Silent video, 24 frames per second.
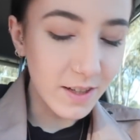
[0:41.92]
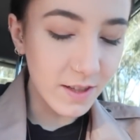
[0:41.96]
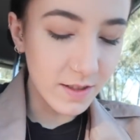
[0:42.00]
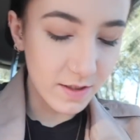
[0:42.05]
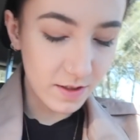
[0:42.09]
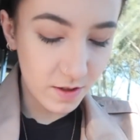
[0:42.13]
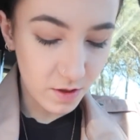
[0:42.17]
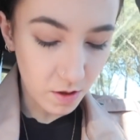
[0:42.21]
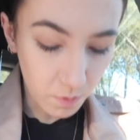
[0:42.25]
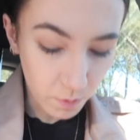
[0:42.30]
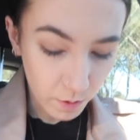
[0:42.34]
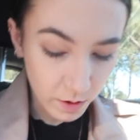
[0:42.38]

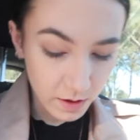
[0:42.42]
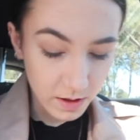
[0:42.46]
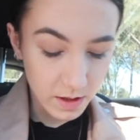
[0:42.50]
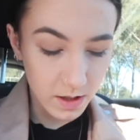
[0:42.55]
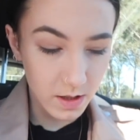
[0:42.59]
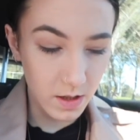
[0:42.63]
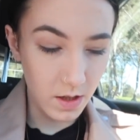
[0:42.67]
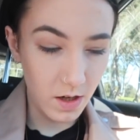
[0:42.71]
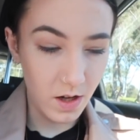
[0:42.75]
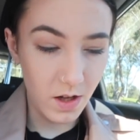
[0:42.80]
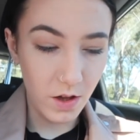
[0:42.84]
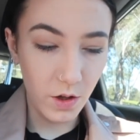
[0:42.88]
because Tom
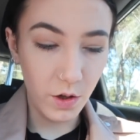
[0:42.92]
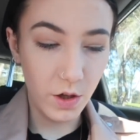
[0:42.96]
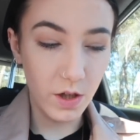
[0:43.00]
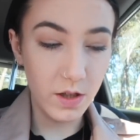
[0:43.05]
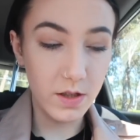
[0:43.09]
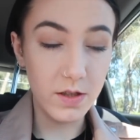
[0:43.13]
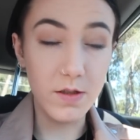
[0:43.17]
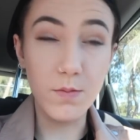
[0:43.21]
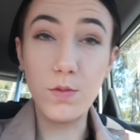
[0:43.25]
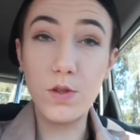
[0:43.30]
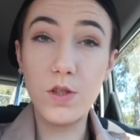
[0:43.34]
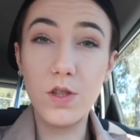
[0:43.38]
wants to look
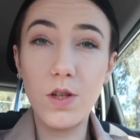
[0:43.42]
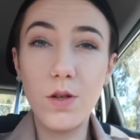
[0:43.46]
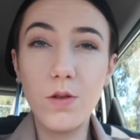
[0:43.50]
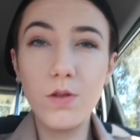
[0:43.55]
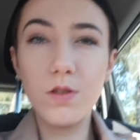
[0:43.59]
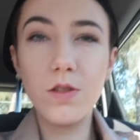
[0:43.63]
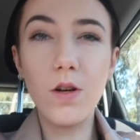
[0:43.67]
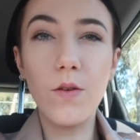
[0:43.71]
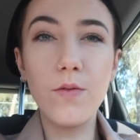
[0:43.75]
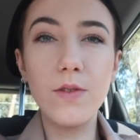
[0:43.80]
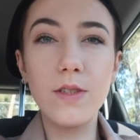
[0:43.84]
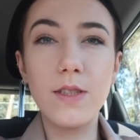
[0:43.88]
at some
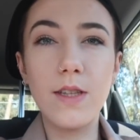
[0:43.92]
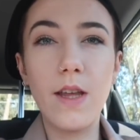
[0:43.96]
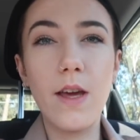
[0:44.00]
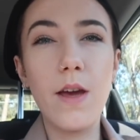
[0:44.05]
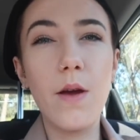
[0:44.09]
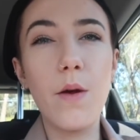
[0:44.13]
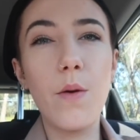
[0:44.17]
suits. Obviously,